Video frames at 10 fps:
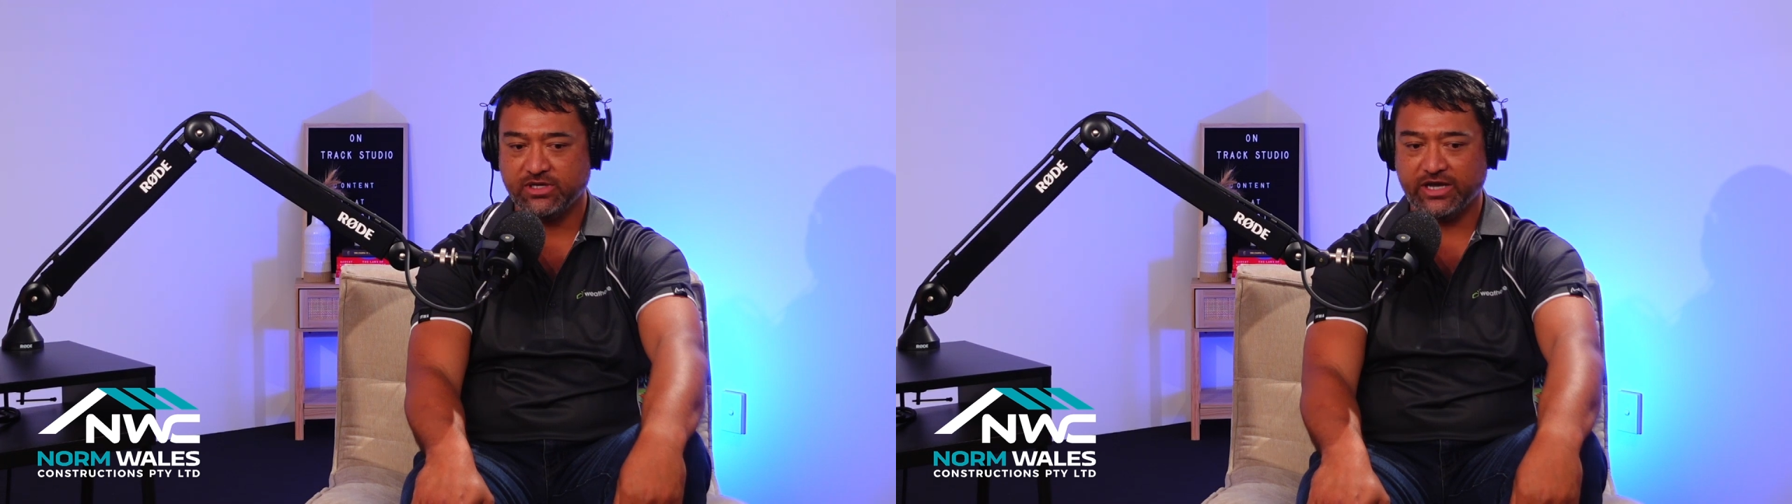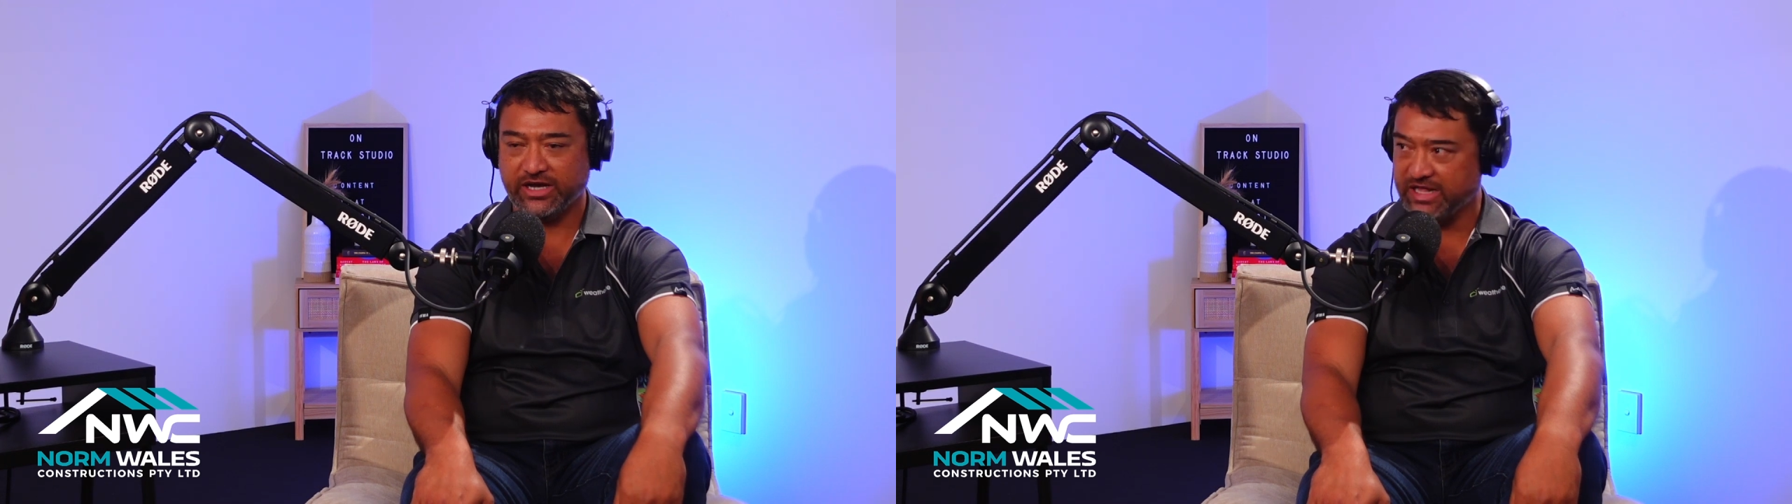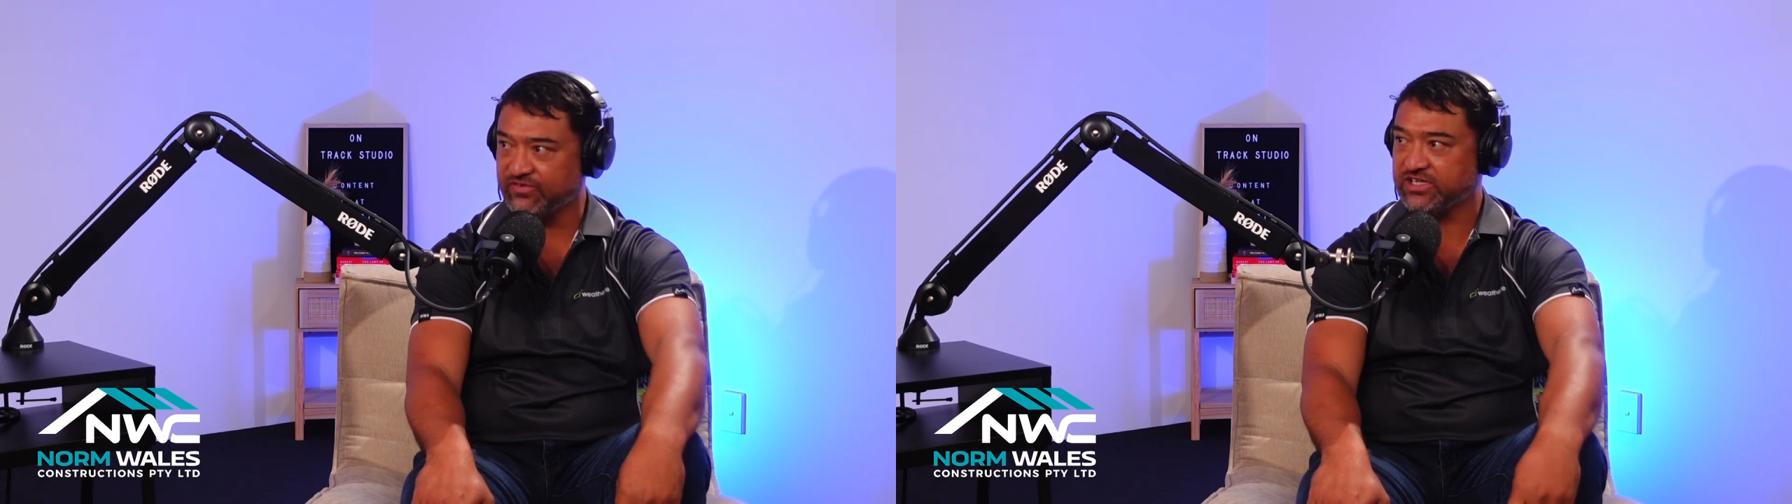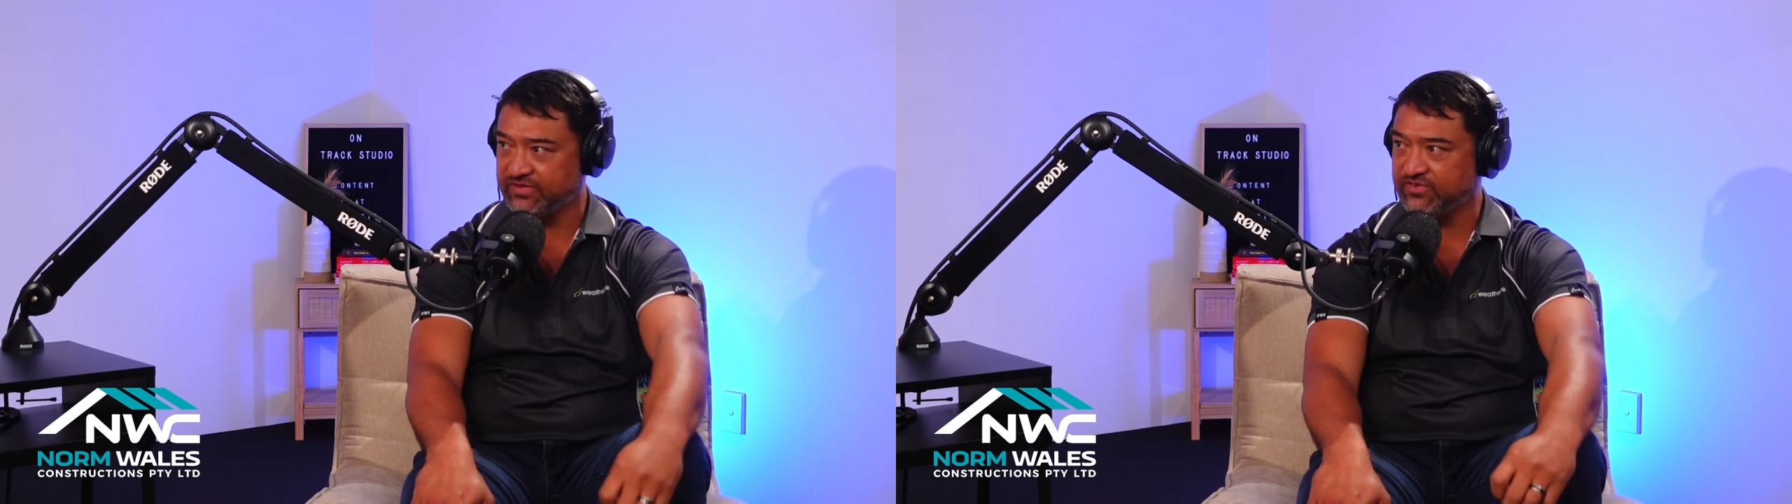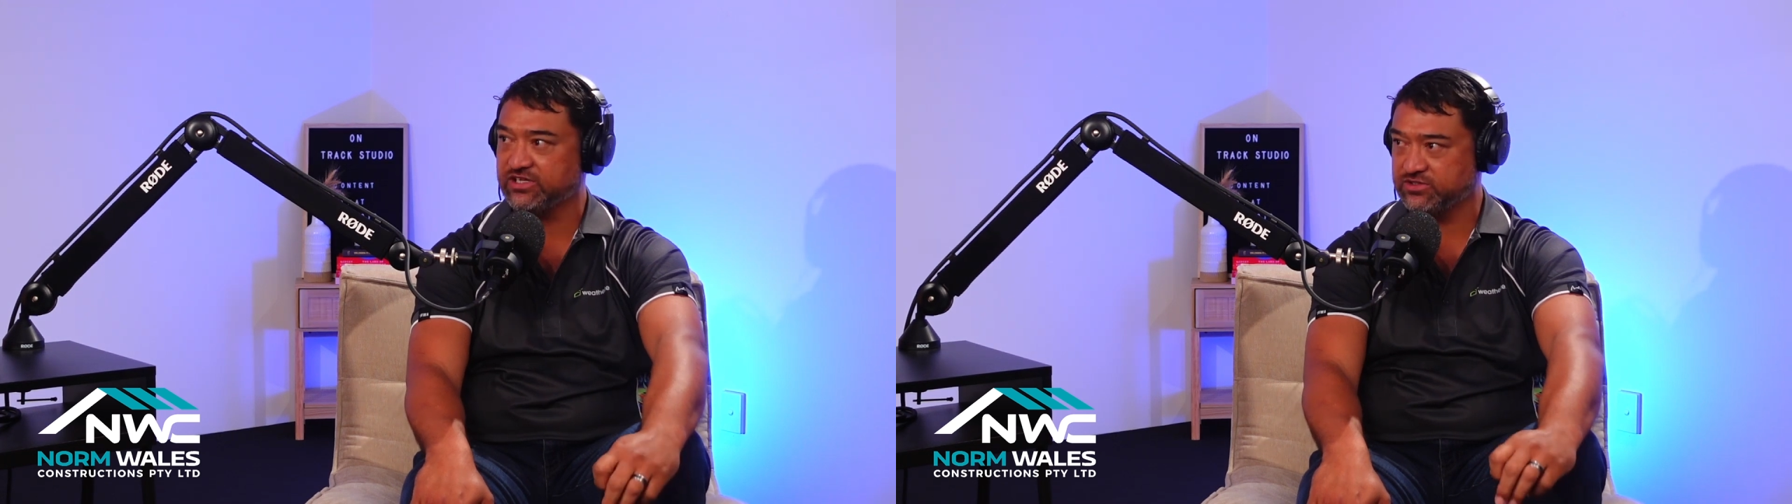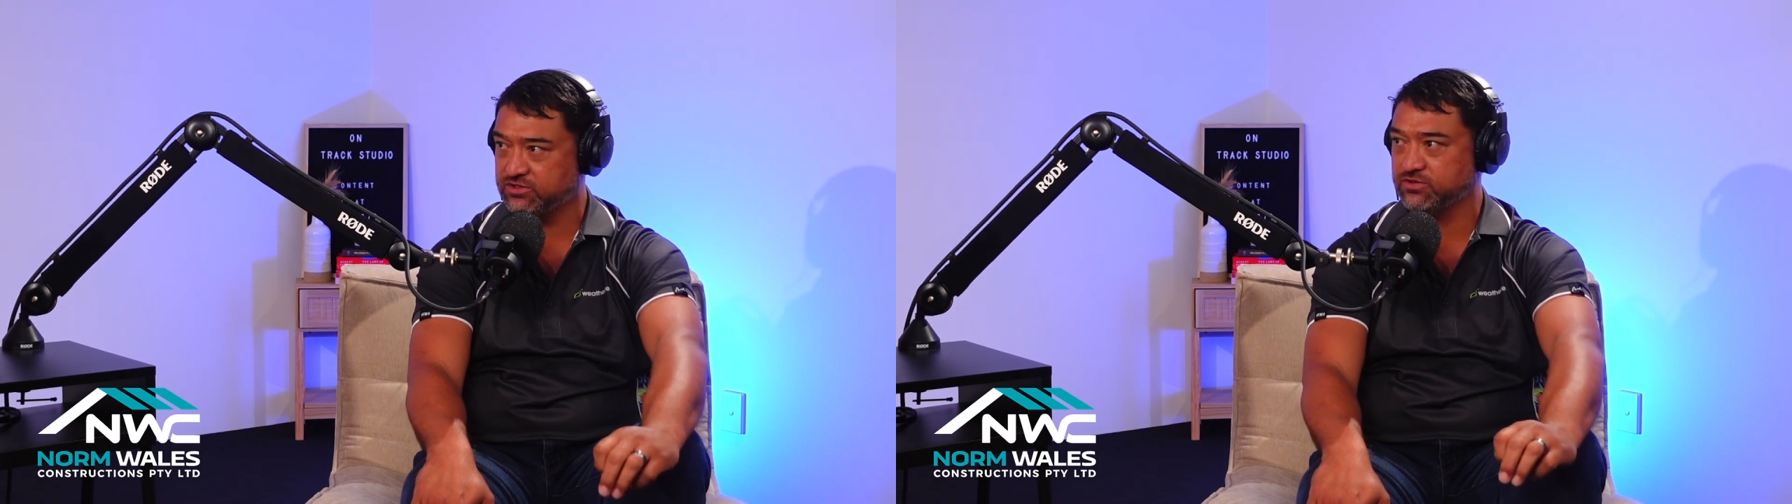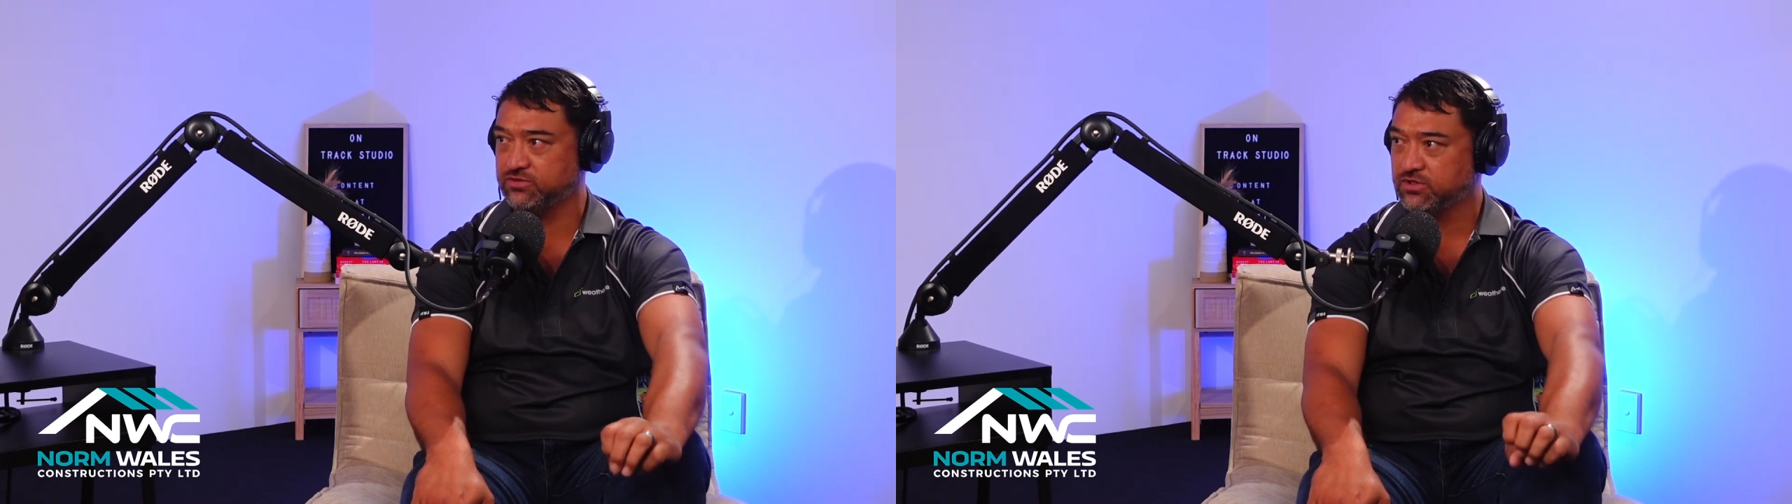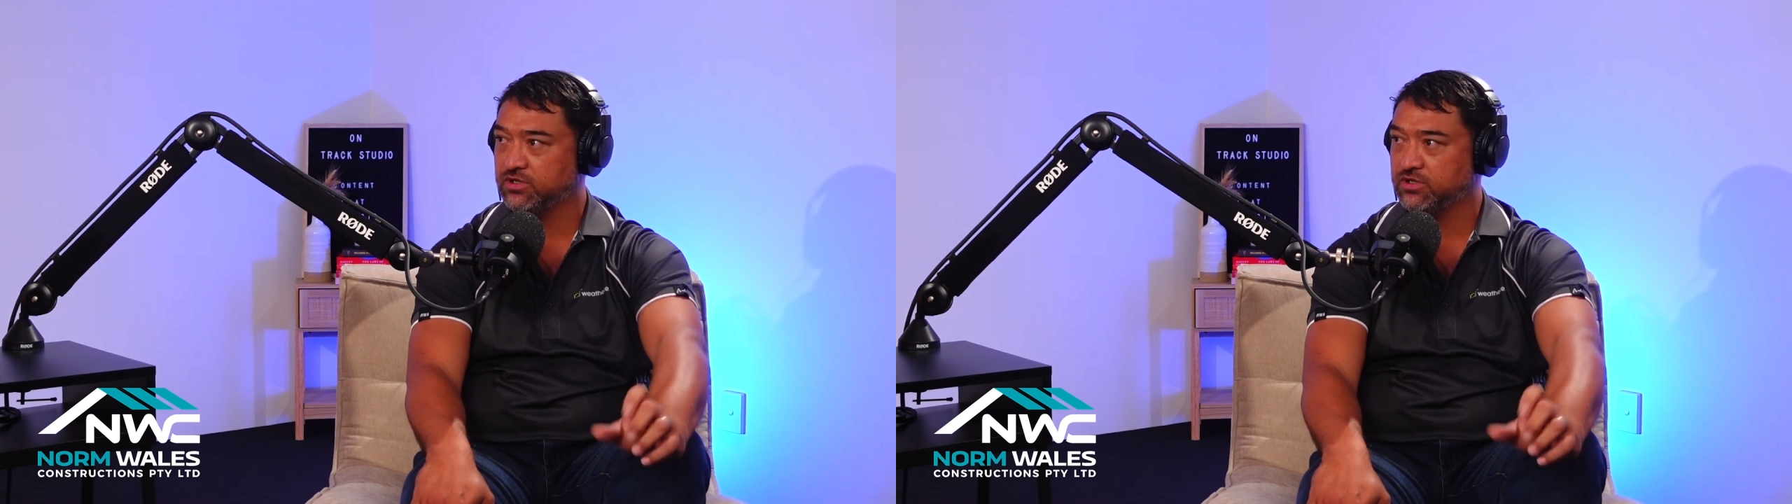and effort given into